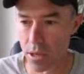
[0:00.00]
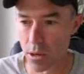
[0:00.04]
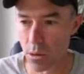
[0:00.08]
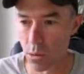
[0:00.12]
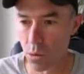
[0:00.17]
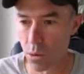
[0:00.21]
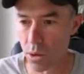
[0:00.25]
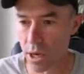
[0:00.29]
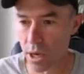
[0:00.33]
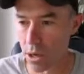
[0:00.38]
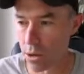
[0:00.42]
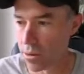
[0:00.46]

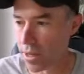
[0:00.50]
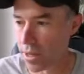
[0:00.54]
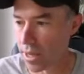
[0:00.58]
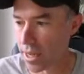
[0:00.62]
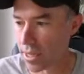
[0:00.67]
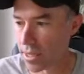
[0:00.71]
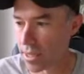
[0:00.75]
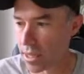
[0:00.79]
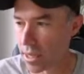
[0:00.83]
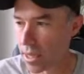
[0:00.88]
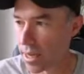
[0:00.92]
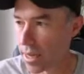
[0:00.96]
We'll go the
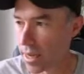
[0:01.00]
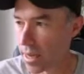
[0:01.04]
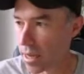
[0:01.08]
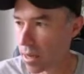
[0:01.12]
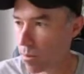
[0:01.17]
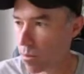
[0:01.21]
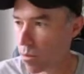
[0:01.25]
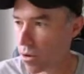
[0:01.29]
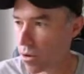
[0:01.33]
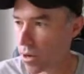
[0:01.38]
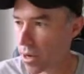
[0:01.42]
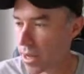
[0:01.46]
SLR
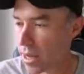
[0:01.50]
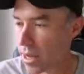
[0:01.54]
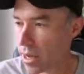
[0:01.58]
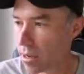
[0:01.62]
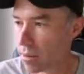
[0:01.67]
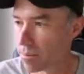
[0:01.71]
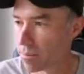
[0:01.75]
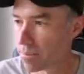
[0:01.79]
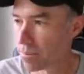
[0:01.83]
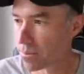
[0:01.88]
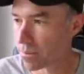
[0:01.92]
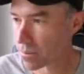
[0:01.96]
camera again.
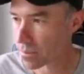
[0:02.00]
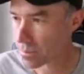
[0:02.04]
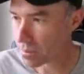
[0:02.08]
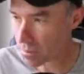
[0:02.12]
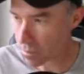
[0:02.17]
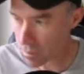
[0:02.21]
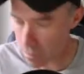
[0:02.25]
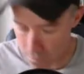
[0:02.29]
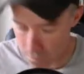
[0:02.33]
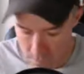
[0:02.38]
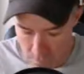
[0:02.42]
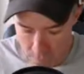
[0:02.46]

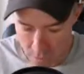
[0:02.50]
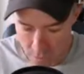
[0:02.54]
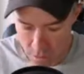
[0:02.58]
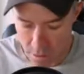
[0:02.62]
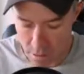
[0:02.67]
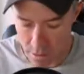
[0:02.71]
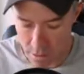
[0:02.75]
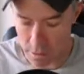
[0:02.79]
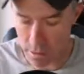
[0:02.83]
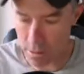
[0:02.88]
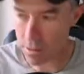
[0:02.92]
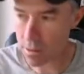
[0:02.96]

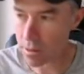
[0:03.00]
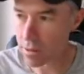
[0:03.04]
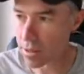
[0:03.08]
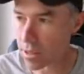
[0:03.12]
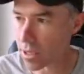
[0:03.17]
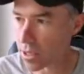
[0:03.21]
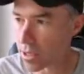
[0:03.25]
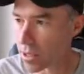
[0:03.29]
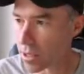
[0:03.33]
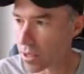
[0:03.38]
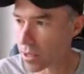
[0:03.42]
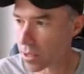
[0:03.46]

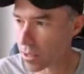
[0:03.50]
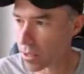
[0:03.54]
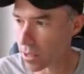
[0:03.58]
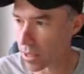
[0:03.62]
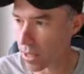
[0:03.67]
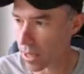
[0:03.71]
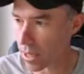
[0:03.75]
This